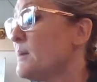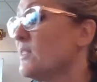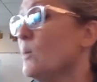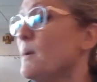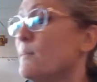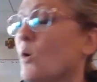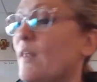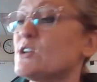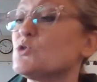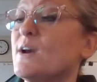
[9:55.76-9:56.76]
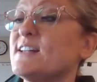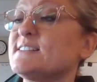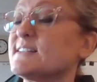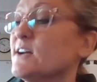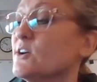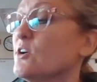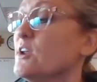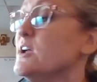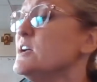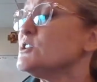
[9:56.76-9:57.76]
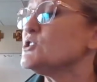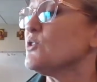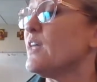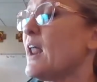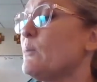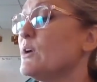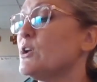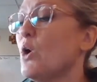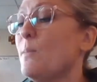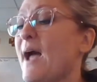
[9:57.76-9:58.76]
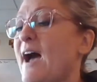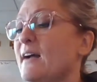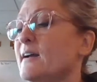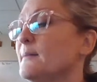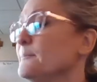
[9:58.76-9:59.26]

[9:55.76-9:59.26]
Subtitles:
maybe a little bit more, like 2,600. So then I would go back